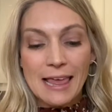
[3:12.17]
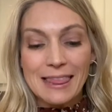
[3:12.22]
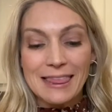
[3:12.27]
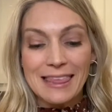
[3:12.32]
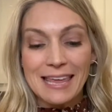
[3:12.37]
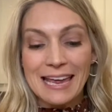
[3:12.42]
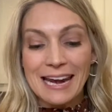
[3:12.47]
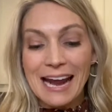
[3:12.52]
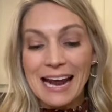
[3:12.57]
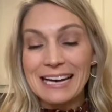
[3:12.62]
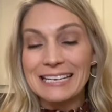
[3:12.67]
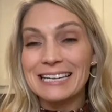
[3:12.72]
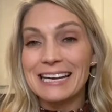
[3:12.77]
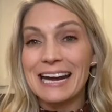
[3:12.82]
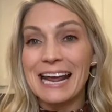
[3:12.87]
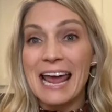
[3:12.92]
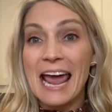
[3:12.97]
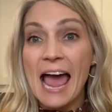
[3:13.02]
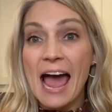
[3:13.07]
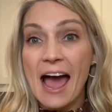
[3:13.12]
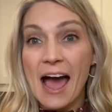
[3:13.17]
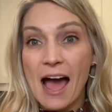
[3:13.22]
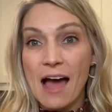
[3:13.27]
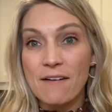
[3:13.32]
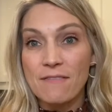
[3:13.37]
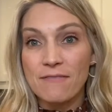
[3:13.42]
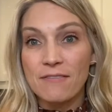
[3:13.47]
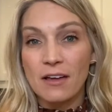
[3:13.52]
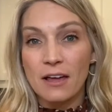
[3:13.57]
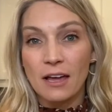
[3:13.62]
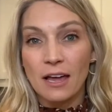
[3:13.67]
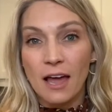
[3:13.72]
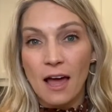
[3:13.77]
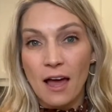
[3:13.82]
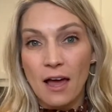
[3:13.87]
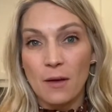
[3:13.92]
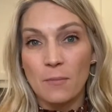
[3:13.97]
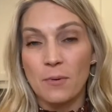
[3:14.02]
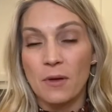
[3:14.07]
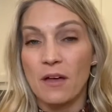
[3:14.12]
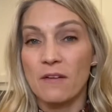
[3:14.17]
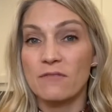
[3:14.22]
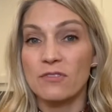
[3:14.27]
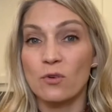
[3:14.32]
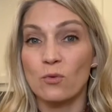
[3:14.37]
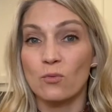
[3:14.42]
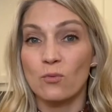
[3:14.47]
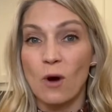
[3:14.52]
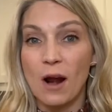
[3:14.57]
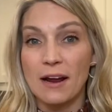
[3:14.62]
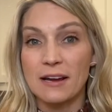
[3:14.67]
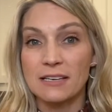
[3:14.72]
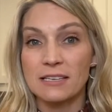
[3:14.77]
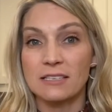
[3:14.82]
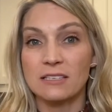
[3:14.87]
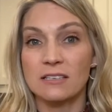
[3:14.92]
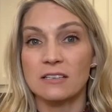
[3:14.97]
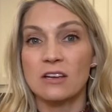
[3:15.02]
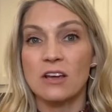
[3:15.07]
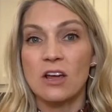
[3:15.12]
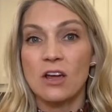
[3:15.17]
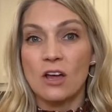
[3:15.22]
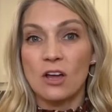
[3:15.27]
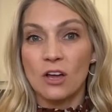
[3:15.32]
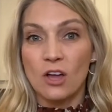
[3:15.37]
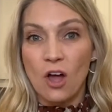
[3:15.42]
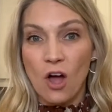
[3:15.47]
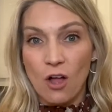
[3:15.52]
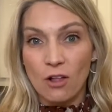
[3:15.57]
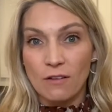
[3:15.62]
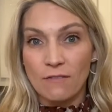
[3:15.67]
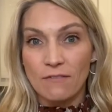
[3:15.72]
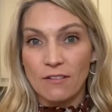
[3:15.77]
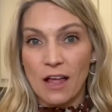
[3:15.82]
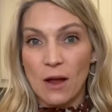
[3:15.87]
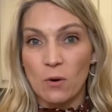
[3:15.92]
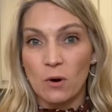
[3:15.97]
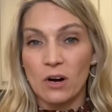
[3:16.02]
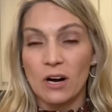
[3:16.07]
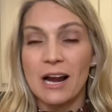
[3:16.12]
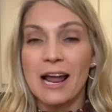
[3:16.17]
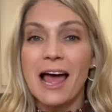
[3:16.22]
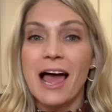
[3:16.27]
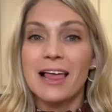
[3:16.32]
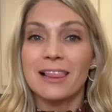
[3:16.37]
Then I did a half a cup of the riced cauliflower.